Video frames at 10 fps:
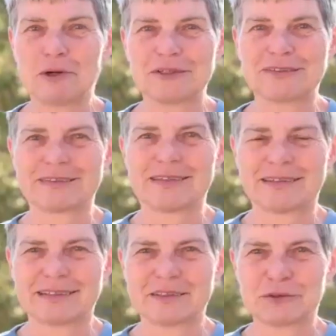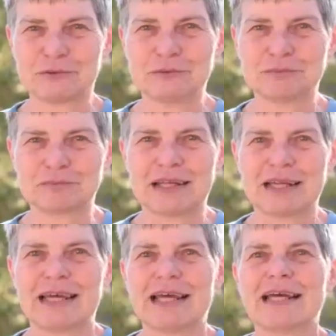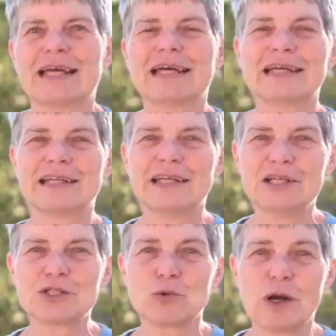policy director, and each